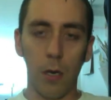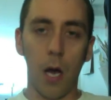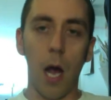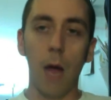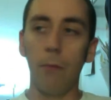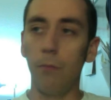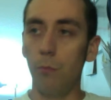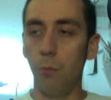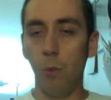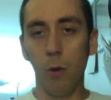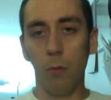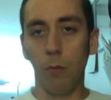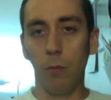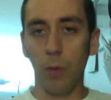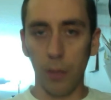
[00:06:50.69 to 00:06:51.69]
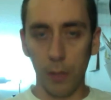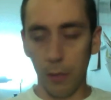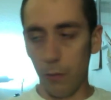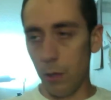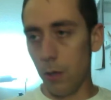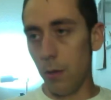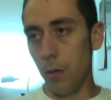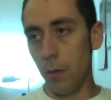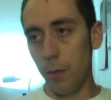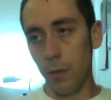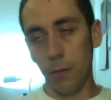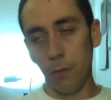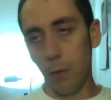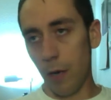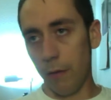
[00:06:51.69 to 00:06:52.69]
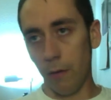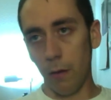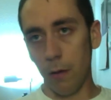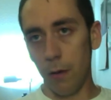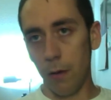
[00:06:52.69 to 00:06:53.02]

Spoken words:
I wouldn't personally want to go there, but whatever.